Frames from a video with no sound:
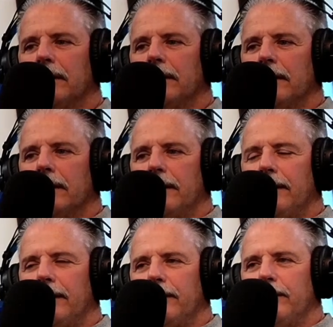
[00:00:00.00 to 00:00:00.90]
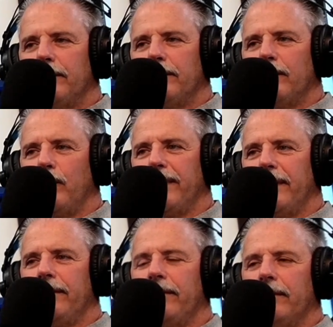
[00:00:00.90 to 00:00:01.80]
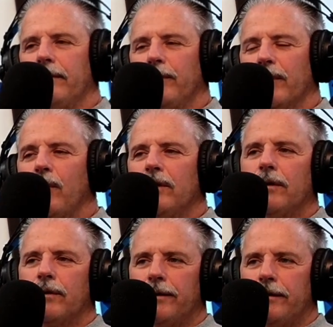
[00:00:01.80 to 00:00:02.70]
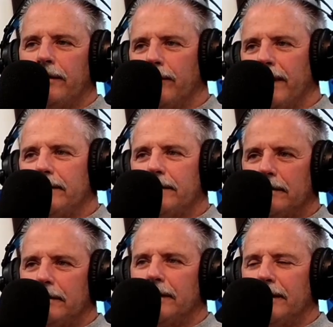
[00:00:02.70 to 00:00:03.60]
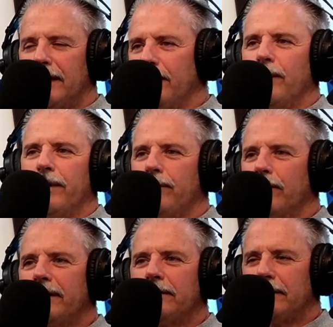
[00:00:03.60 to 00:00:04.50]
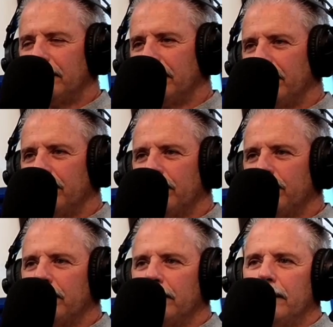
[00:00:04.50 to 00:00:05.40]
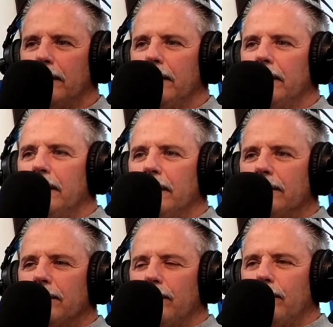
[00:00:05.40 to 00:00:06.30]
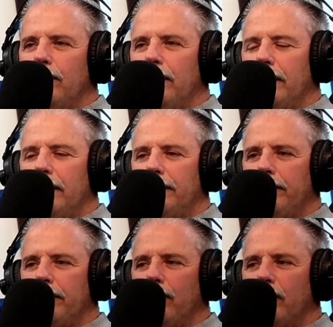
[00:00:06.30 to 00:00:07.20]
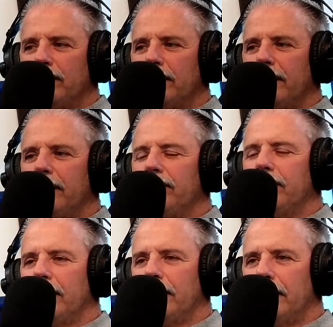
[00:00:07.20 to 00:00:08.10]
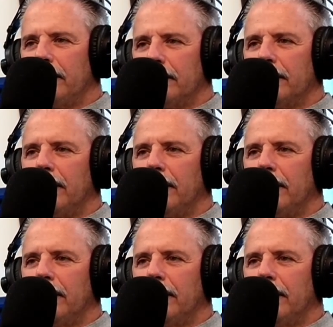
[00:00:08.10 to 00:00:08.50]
when they, we call it earning their reds. They can't wear the reds until they earn them. So once they've gone